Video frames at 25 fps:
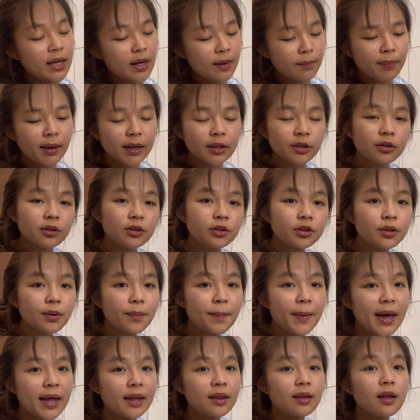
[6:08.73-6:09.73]
But due to the
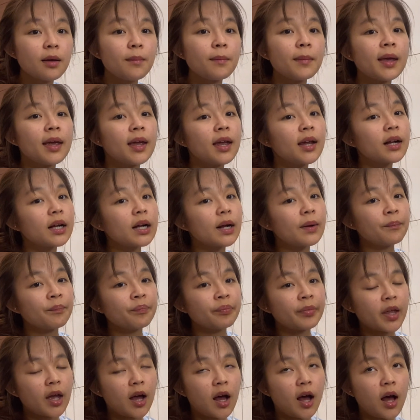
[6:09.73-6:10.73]
pandemic,
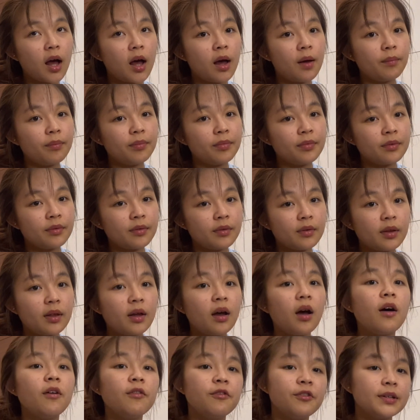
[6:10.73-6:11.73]

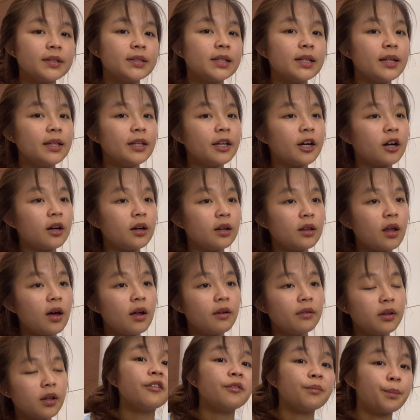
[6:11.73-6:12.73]
obviously there are a
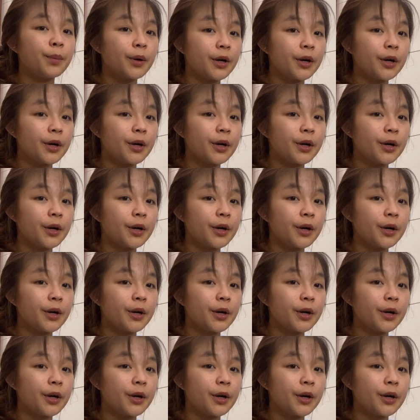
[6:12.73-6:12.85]
lot of